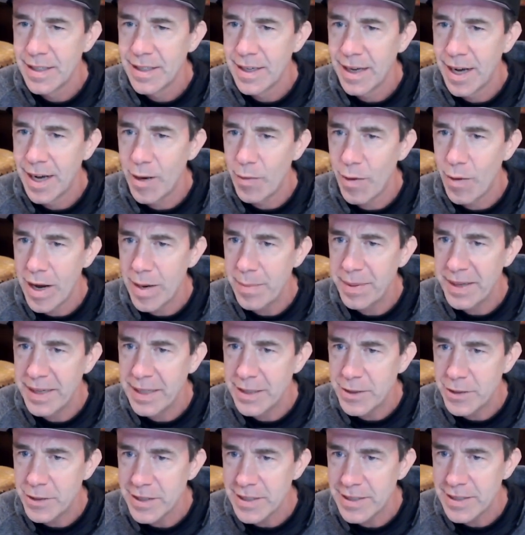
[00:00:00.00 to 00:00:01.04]
I want to be
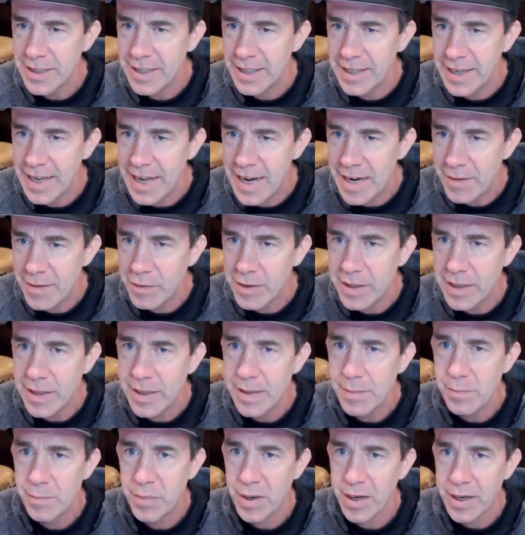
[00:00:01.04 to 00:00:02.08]
interested in
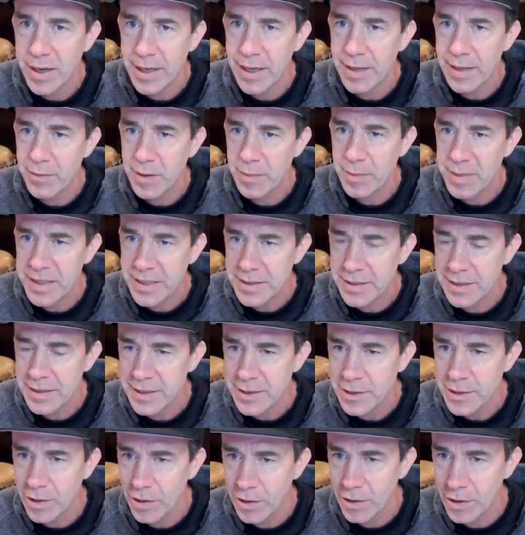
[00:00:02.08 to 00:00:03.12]
every bucket of the
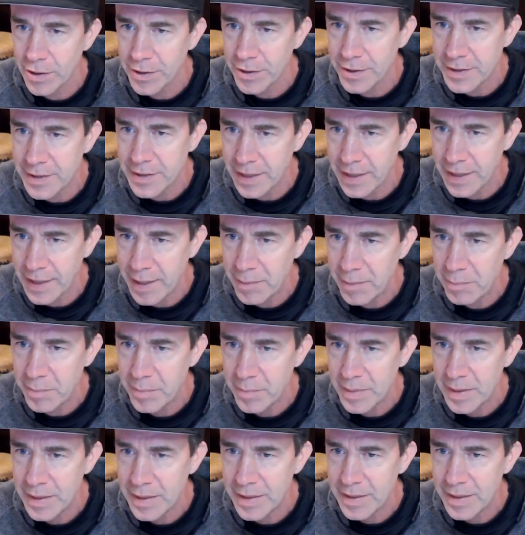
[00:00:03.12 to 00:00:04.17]
business all the time.
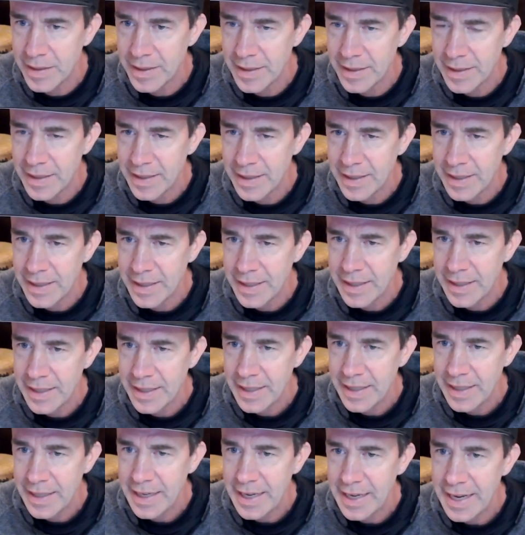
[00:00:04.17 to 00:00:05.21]

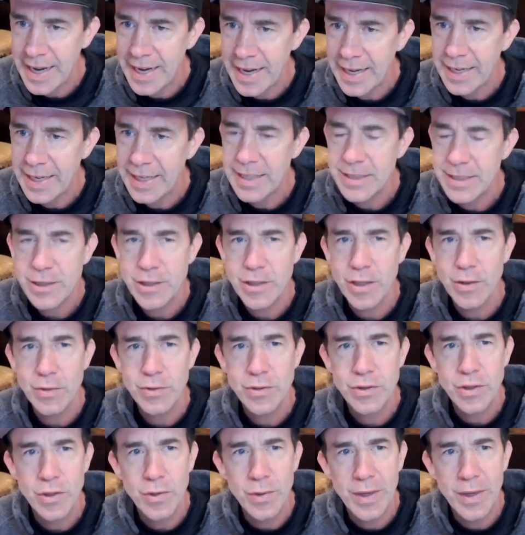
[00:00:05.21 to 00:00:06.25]
And in so
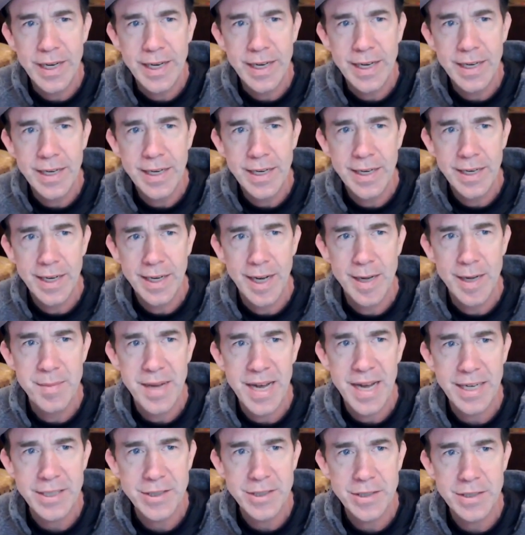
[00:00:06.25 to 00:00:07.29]
doing, I'm
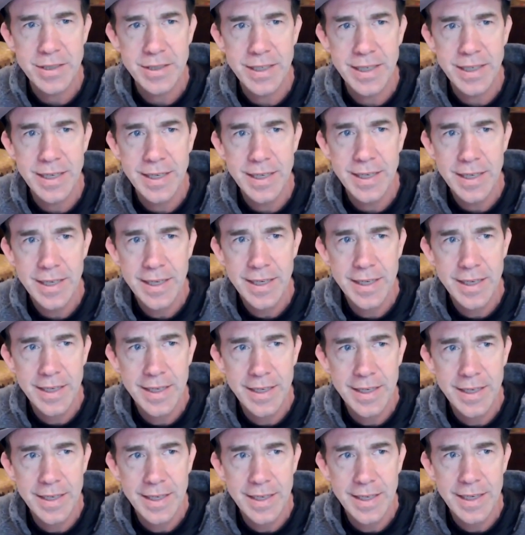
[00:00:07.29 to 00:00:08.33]
actually,
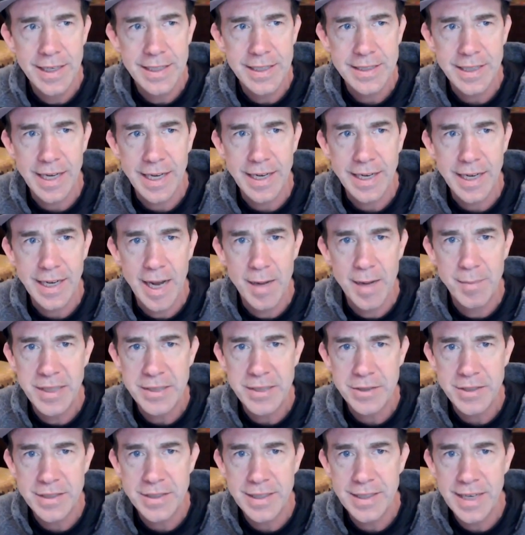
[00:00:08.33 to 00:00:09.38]
it's like I'm
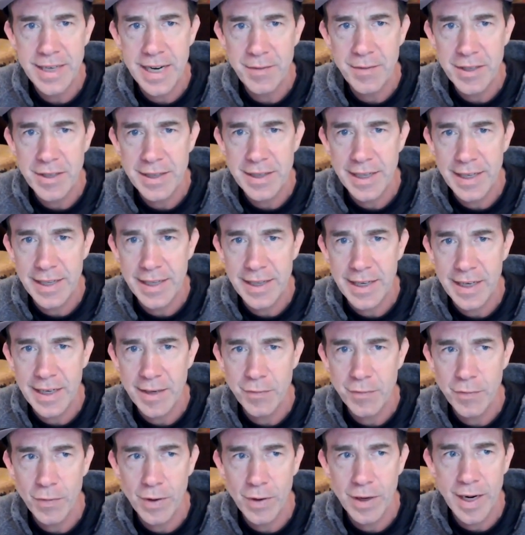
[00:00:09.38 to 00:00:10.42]
interested in everything,
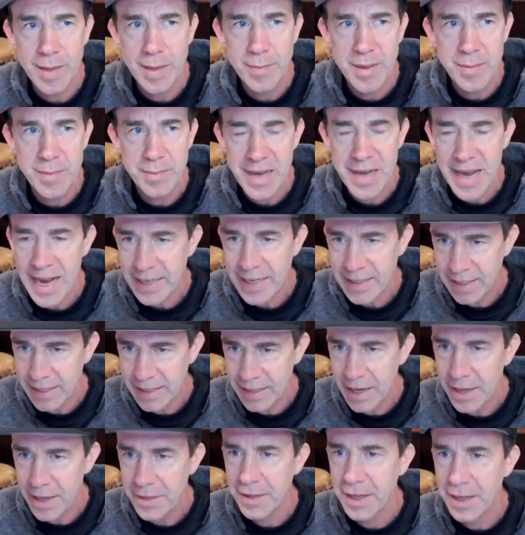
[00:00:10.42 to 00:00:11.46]
therefore I'm impacting
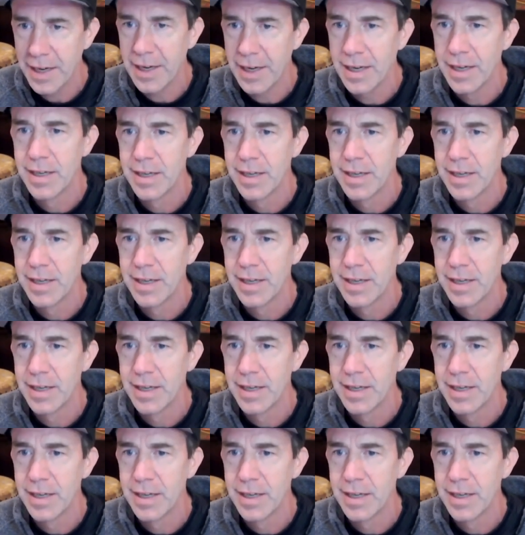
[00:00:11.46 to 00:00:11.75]
nothing.